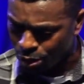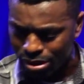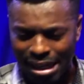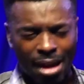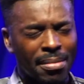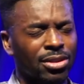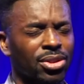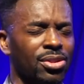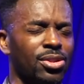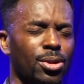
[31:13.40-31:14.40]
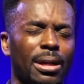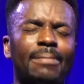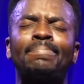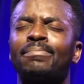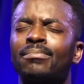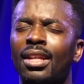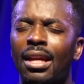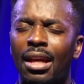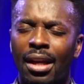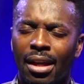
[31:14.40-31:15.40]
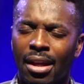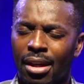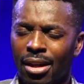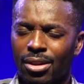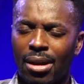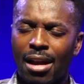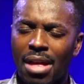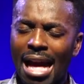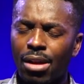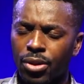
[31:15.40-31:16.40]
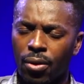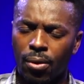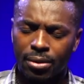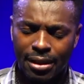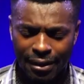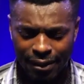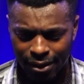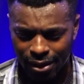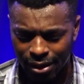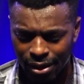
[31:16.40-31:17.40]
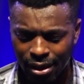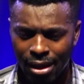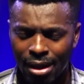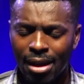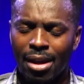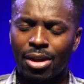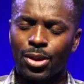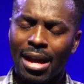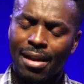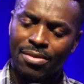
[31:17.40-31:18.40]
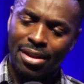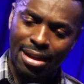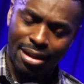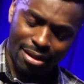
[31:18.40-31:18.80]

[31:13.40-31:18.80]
three dimensions to it you have the outer court, you have the